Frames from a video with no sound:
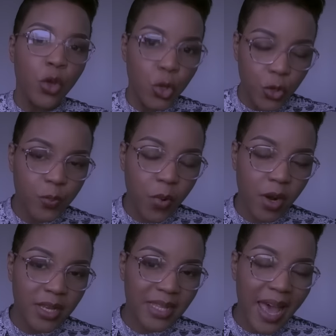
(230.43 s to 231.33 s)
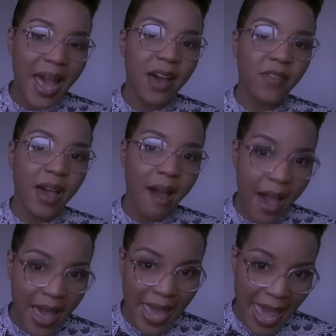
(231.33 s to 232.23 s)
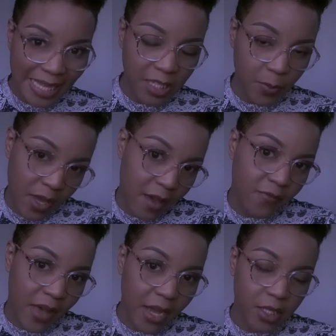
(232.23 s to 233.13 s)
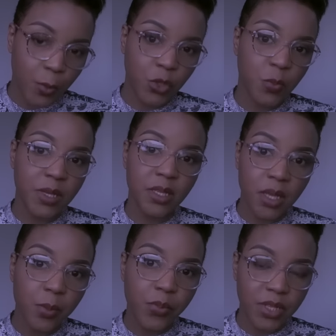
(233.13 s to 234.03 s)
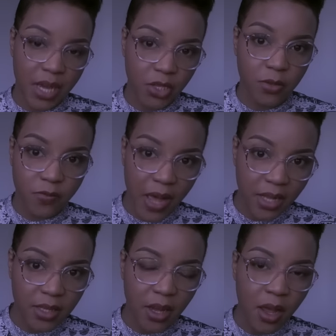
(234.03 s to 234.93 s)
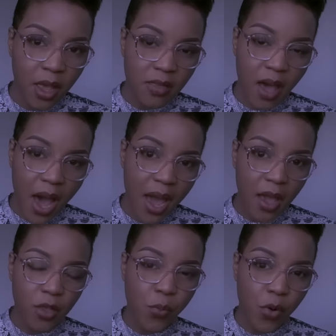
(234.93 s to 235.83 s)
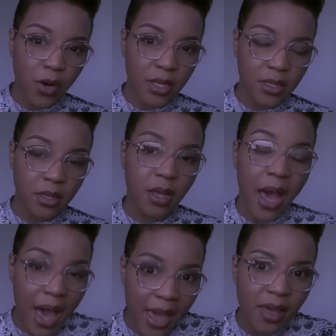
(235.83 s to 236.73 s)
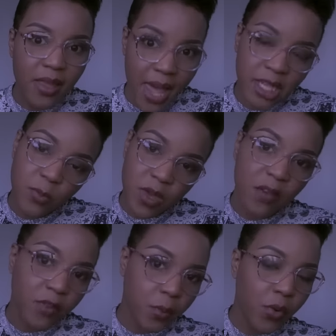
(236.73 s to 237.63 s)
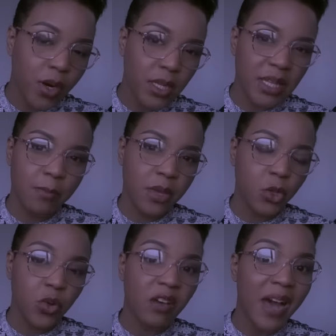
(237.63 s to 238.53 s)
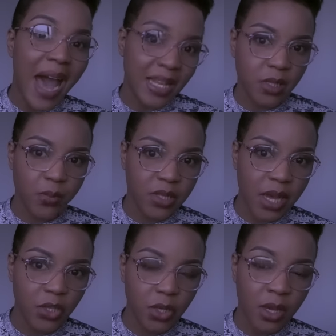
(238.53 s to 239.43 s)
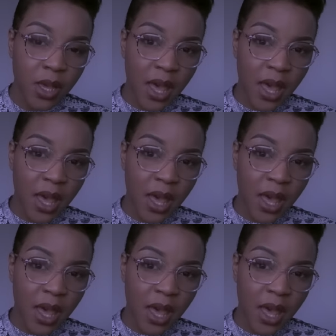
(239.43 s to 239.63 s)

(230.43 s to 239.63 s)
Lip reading: use products that have a high SPF factor, which means sun protection factor. The higher the SPF in the product, it means you have added protection.